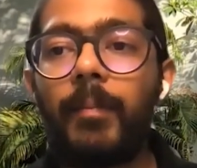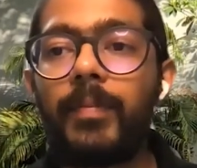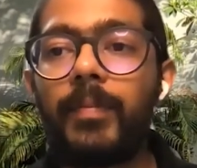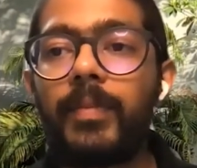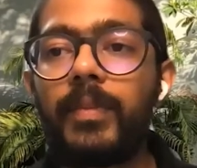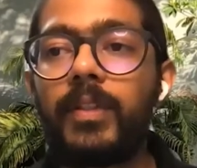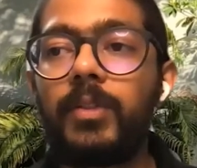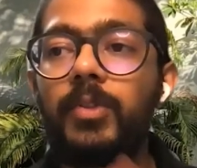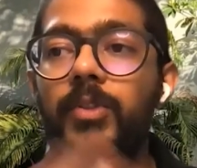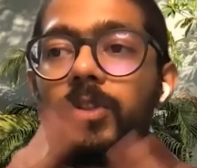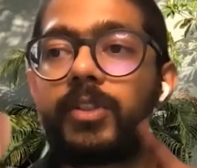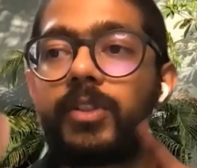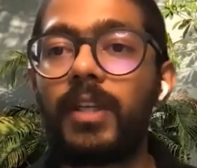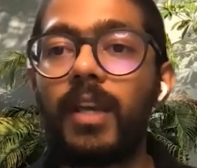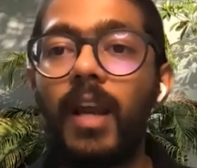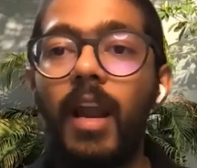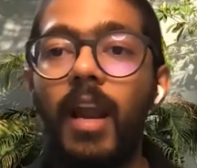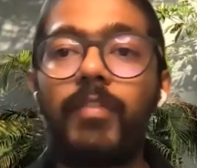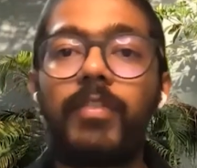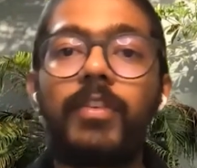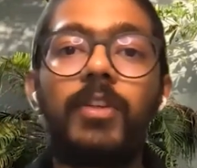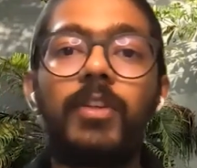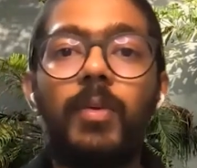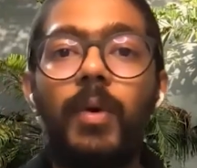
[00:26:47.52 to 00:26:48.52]
those
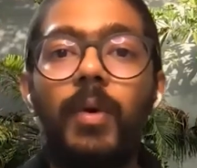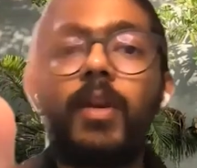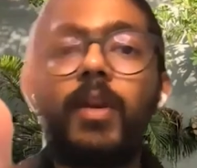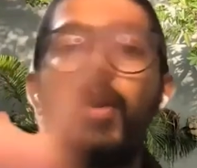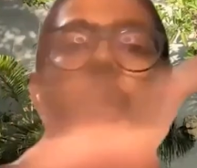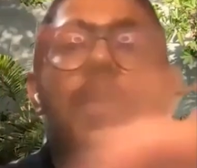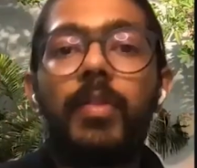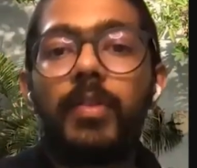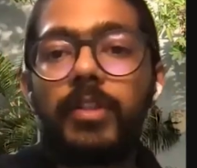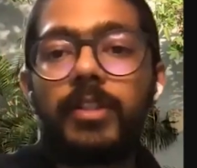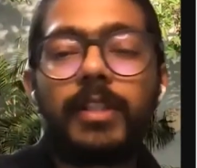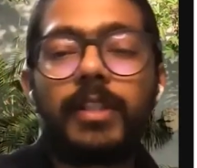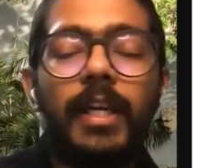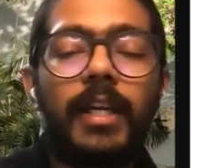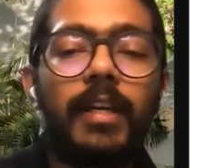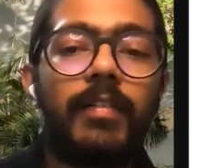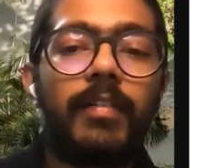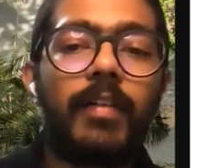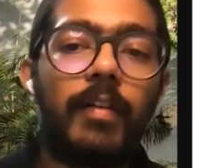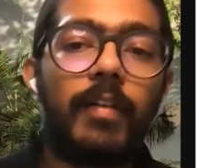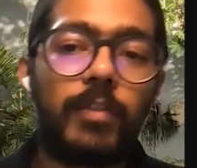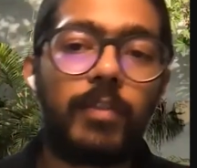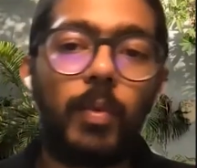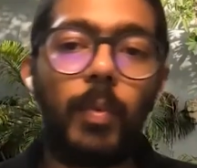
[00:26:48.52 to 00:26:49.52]
GraphQL offers kind
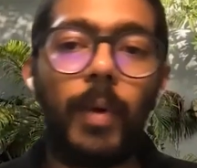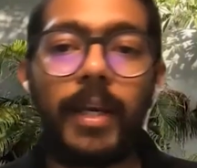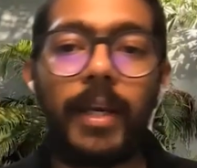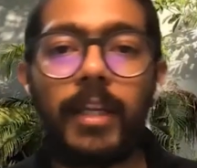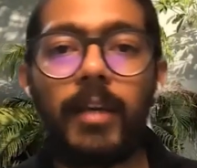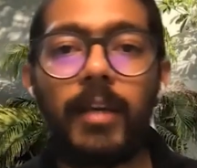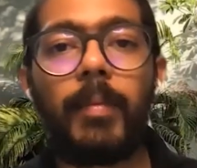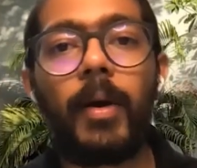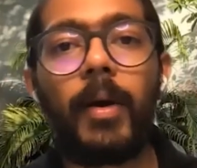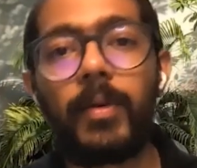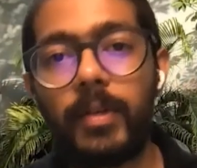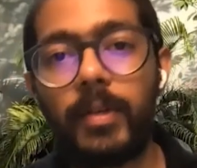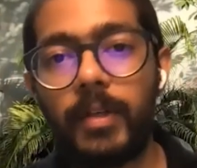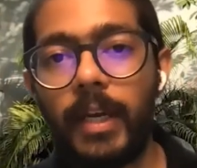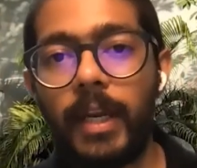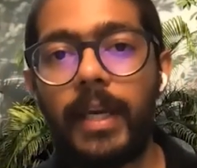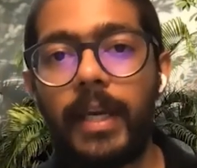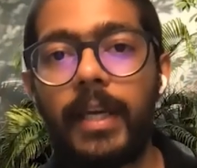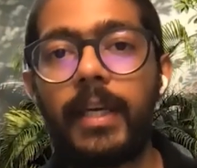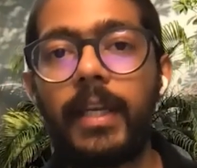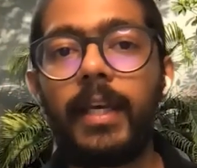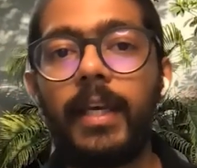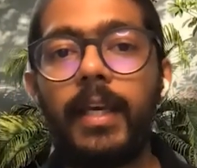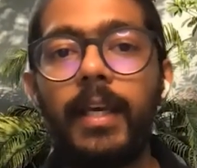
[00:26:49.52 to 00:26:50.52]
of have to worry about,
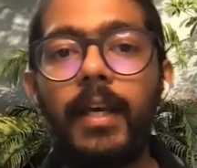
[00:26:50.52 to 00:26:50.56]
right?